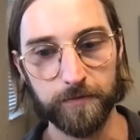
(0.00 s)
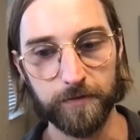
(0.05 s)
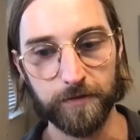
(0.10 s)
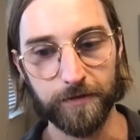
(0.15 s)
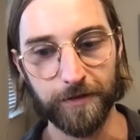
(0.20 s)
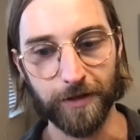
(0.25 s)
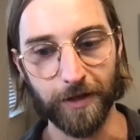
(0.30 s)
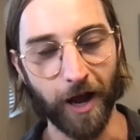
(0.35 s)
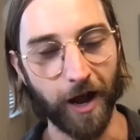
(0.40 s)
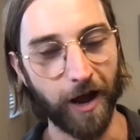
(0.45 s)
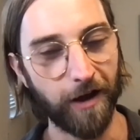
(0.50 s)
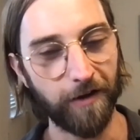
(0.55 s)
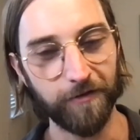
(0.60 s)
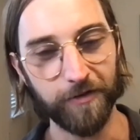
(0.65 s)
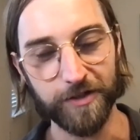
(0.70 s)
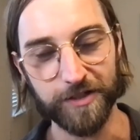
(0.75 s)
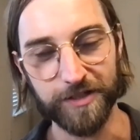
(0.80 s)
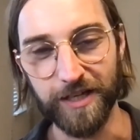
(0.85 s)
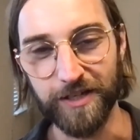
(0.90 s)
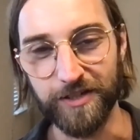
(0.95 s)
the
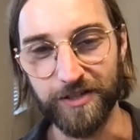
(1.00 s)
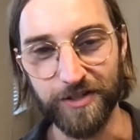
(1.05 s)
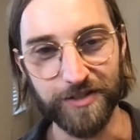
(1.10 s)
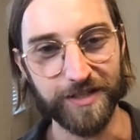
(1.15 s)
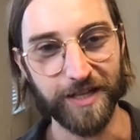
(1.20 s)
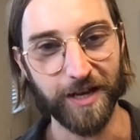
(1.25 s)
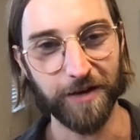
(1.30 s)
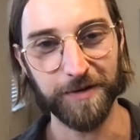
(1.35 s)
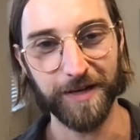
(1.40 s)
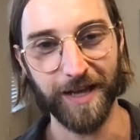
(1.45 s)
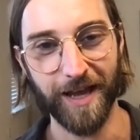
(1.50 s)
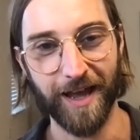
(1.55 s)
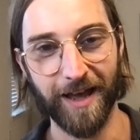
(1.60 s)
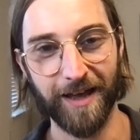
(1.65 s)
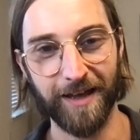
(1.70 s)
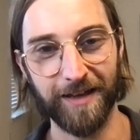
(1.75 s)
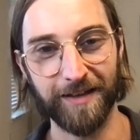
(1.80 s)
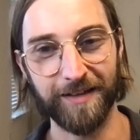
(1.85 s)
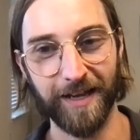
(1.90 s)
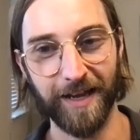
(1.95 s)
conversations that we
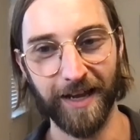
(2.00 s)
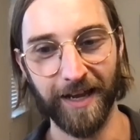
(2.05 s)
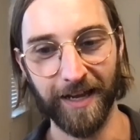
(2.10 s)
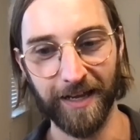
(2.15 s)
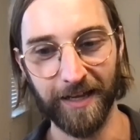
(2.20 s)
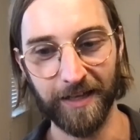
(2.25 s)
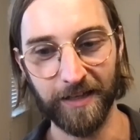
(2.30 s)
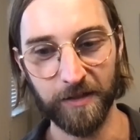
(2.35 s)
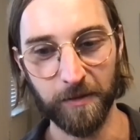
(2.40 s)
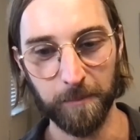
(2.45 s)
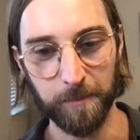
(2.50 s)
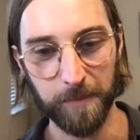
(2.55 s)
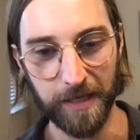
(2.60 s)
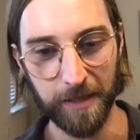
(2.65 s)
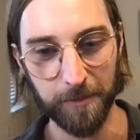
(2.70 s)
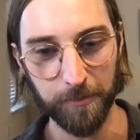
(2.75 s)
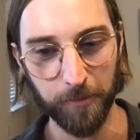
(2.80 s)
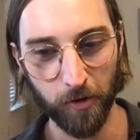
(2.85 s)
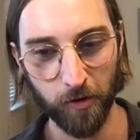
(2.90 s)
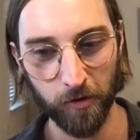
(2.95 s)
had, and
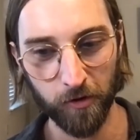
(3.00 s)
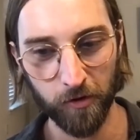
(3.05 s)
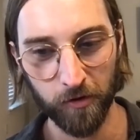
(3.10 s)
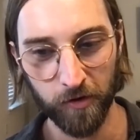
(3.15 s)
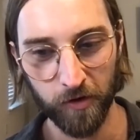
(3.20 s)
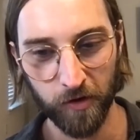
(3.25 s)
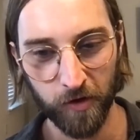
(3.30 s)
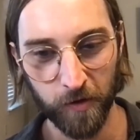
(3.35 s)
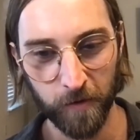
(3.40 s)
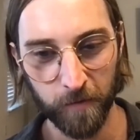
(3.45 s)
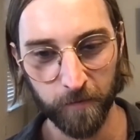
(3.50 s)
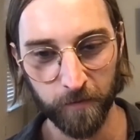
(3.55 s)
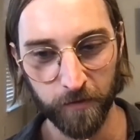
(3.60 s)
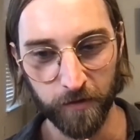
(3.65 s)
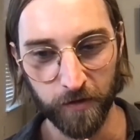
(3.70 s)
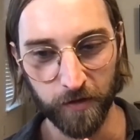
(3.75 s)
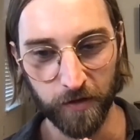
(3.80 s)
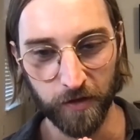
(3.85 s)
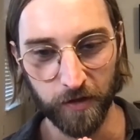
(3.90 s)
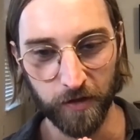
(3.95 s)
people
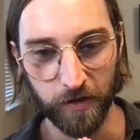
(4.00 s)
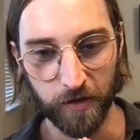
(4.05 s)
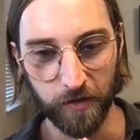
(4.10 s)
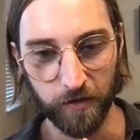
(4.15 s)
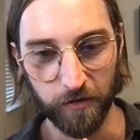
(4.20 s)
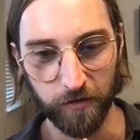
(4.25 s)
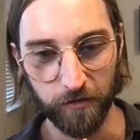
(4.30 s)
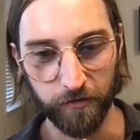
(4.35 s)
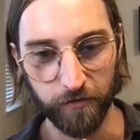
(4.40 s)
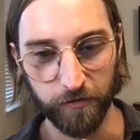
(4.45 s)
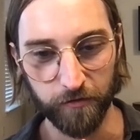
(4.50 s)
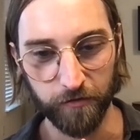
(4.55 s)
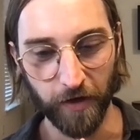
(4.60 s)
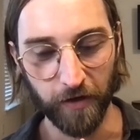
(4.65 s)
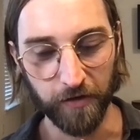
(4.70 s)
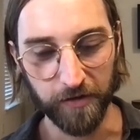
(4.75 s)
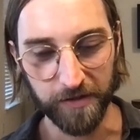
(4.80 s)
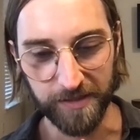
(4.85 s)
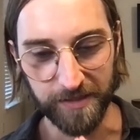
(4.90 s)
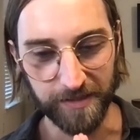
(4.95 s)

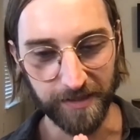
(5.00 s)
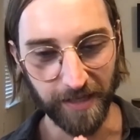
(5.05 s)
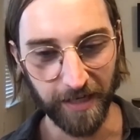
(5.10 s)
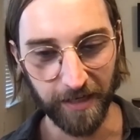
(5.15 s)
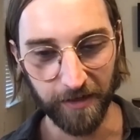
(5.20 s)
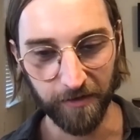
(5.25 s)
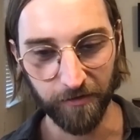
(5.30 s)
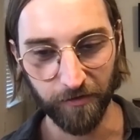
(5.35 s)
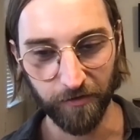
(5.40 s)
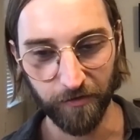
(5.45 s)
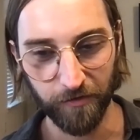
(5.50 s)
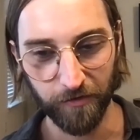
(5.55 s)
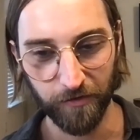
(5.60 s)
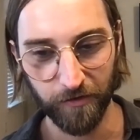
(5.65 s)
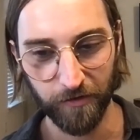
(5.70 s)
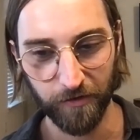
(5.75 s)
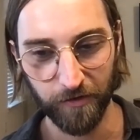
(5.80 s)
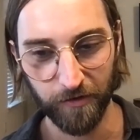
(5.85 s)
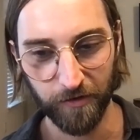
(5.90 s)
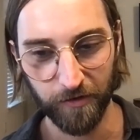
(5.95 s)
felt safe
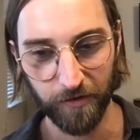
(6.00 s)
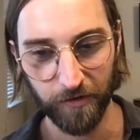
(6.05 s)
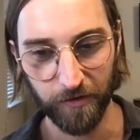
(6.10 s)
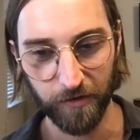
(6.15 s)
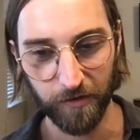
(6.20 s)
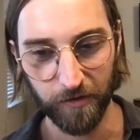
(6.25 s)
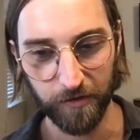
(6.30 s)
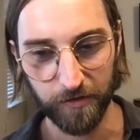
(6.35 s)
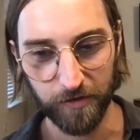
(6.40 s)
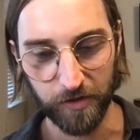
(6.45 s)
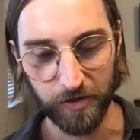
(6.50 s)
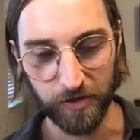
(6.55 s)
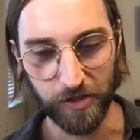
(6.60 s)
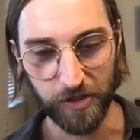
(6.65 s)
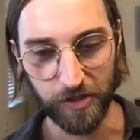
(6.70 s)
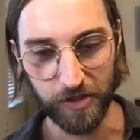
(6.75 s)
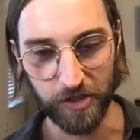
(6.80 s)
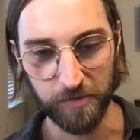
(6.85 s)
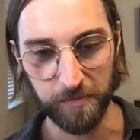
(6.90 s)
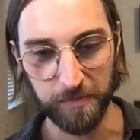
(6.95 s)
to
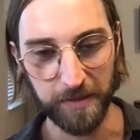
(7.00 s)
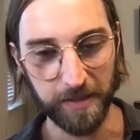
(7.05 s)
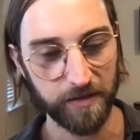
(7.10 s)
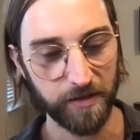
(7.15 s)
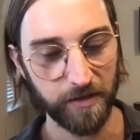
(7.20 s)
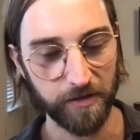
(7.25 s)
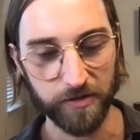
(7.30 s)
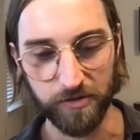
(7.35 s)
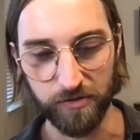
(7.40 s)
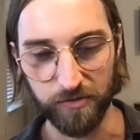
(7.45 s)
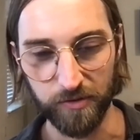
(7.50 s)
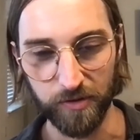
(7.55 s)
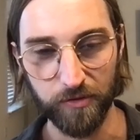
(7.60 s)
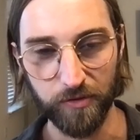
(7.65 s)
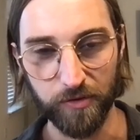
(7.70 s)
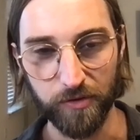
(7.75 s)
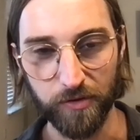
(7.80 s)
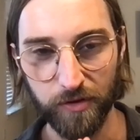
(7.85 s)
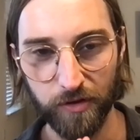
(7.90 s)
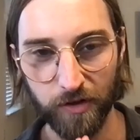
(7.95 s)
just speak their
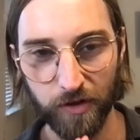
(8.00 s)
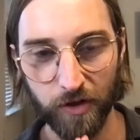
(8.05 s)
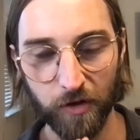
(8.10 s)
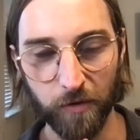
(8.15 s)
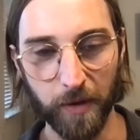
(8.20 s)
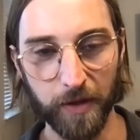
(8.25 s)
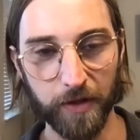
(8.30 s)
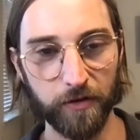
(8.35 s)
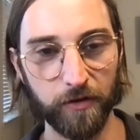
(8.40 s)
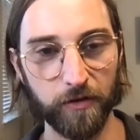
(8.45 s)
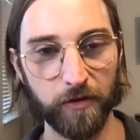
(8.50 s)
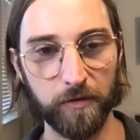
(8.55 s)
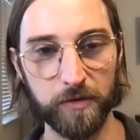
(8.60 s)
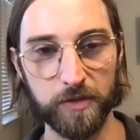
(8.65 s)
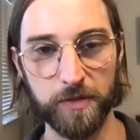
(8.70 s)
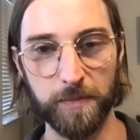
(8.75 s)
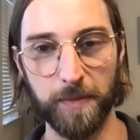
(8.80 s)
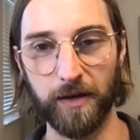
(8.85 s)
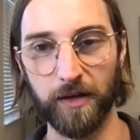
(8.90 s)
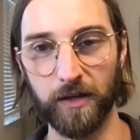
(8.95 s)
truth, whether it
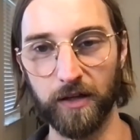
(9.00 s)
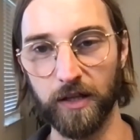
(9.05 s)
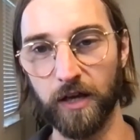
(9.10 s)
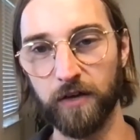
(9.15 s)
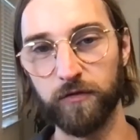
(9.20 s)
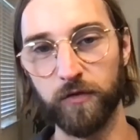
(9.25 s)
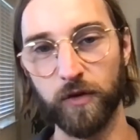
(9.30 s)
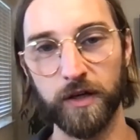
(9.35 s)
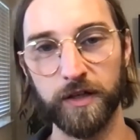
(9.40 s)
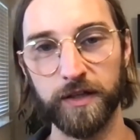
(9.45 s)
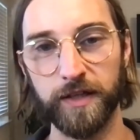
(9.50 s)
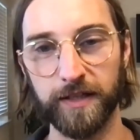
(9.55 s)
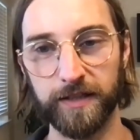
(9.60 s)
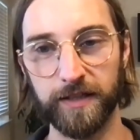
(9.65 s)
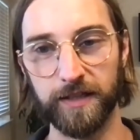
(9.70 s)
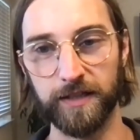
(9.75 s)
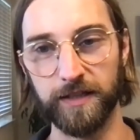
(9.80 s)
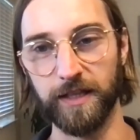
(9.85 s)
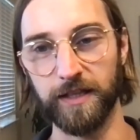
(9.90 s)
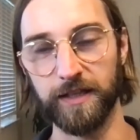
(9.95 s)
was about a loved one that
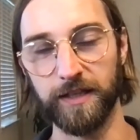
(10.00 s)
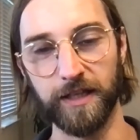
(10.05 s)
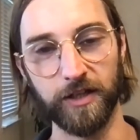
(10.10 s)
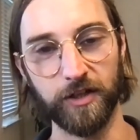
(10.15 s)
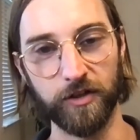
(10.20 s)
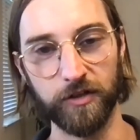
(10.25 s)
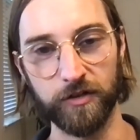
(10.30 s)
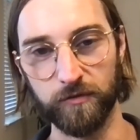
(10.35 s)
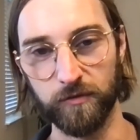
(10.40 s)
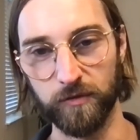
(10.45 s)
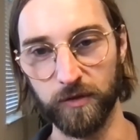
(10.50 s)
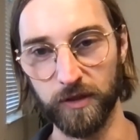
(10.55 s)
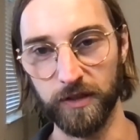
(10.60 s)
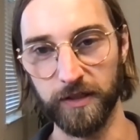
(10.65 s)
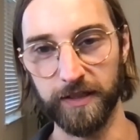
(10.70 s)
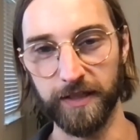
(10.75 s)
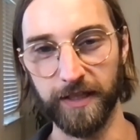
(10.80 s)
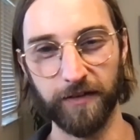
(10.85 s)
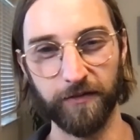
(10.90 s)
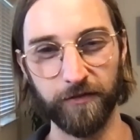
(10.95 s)
they
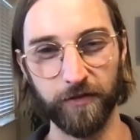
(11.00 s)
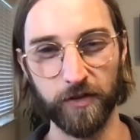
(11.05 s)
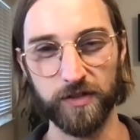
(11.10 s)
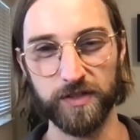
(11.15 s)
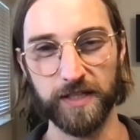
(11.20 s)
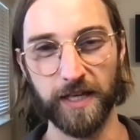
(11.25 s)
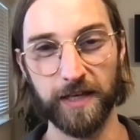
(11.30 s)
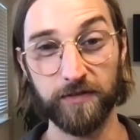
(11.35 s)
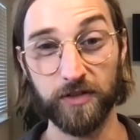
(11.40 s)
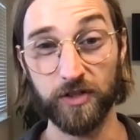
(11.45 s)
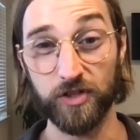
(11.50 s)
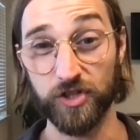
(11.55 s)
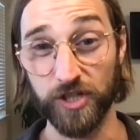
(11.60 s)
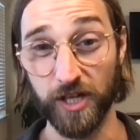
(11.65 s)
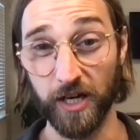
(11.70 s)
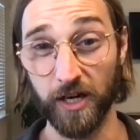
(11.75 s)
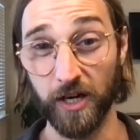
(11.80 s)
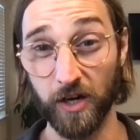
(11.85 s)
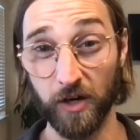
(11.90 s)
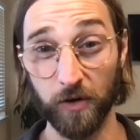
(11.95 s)
didn't feel safe to
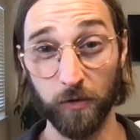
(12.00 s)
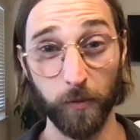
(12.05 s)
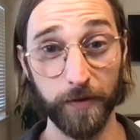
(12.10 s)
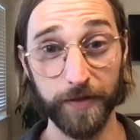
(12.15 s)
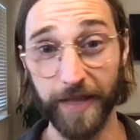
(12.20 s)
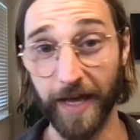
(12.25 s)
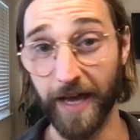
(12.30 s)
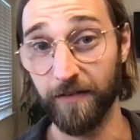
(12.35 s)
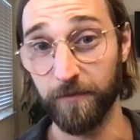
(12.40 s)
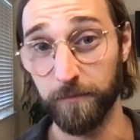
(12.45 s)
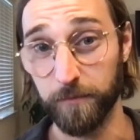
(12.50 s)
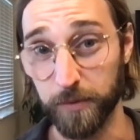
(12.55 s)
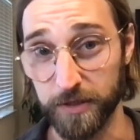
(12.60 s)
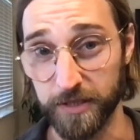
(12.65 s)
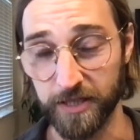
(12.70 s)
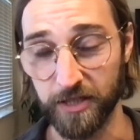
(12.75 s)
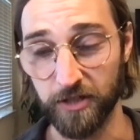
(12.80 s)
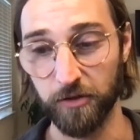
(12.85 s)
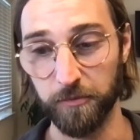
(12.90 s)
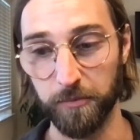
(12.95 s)
share with that
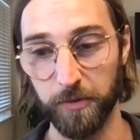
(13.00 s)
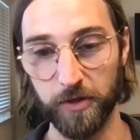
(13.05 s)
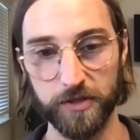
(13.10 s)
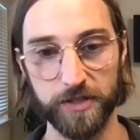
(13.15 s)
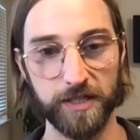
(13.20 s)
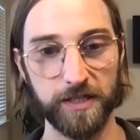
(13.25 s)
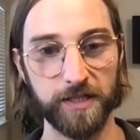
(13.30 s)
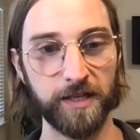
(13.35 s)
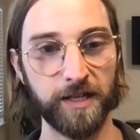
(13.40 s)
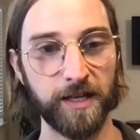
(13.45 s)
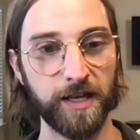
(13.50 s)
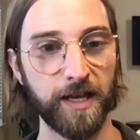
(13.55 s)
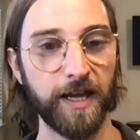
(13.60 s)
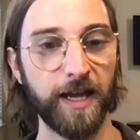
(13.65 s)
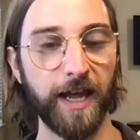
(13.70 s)
particular person.